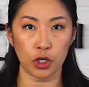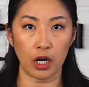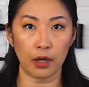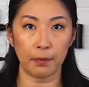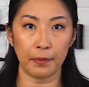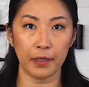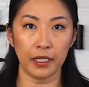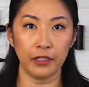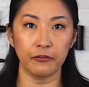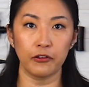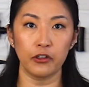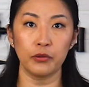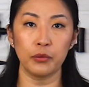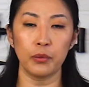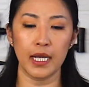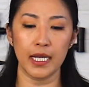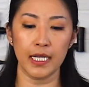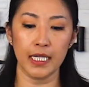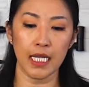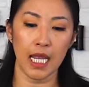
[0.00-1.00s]
shopping for
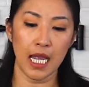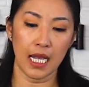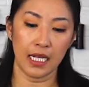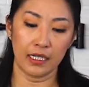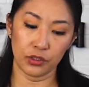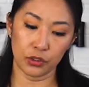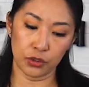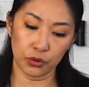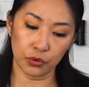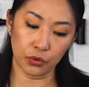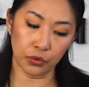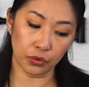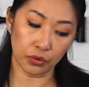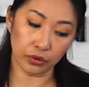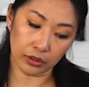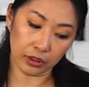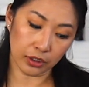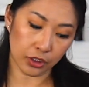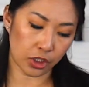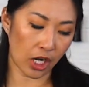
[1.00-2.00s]
one, do
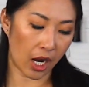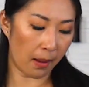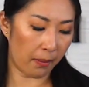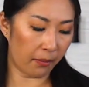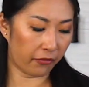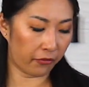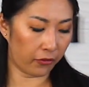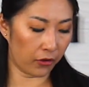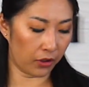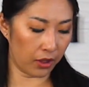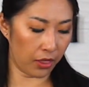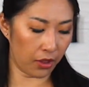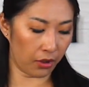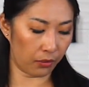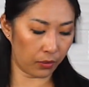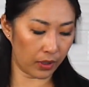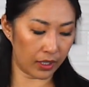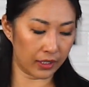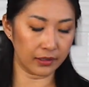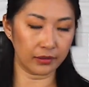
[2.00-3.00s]
shop for the
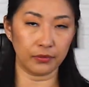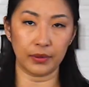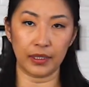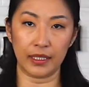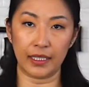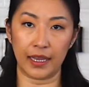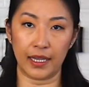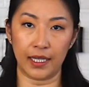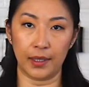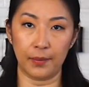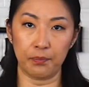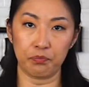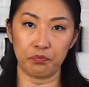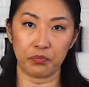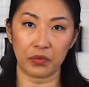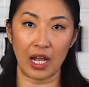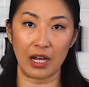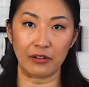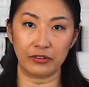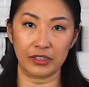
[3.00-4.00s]
one with
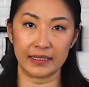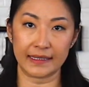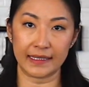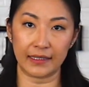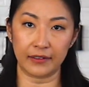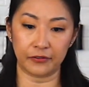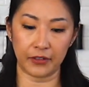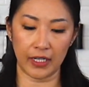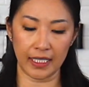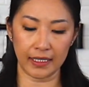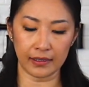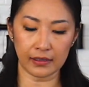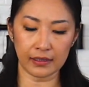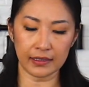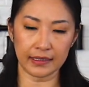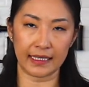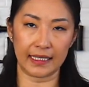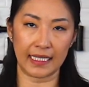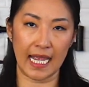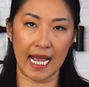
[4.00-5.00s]
oven safe
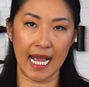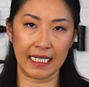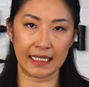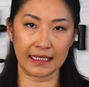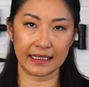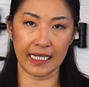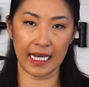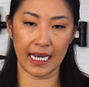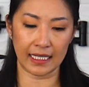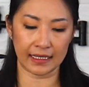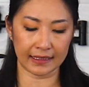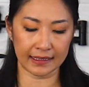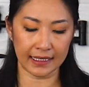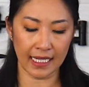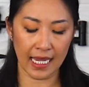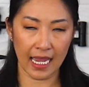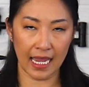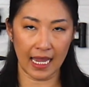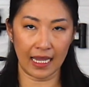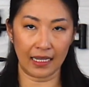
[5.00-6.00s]
handles and high sides
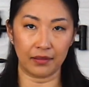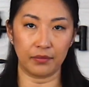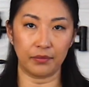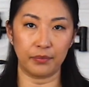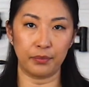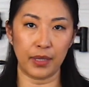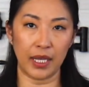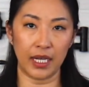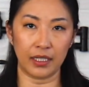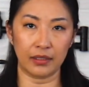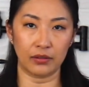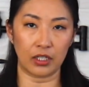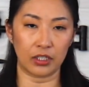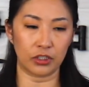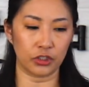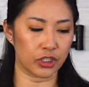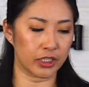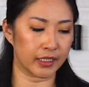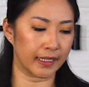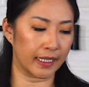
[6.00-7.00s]
and big
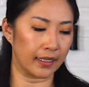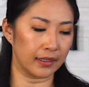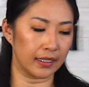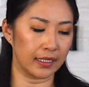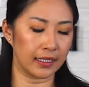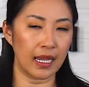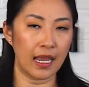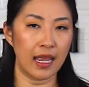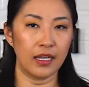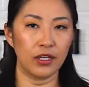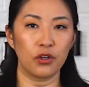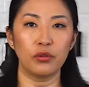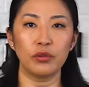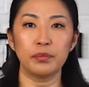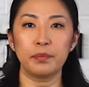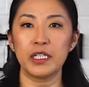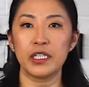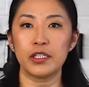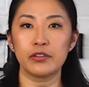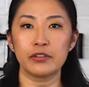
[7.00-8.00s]
large skillet. You'll
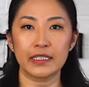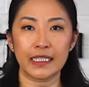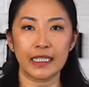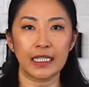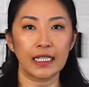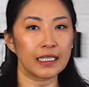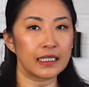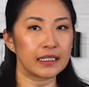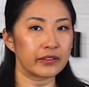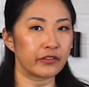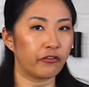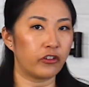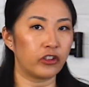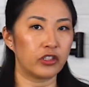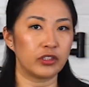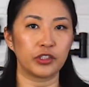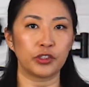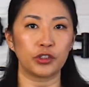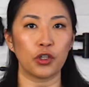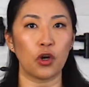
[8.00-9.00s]
be using it
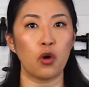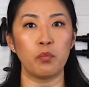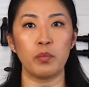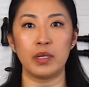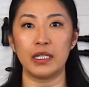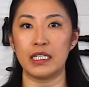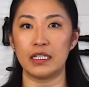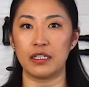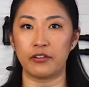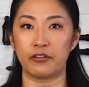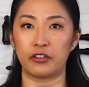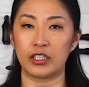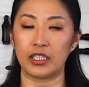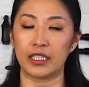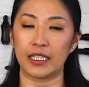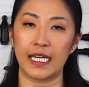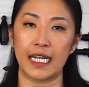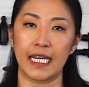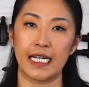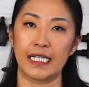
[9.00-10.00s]
for so many
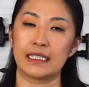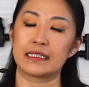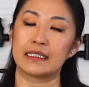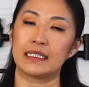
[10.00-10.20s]
different things,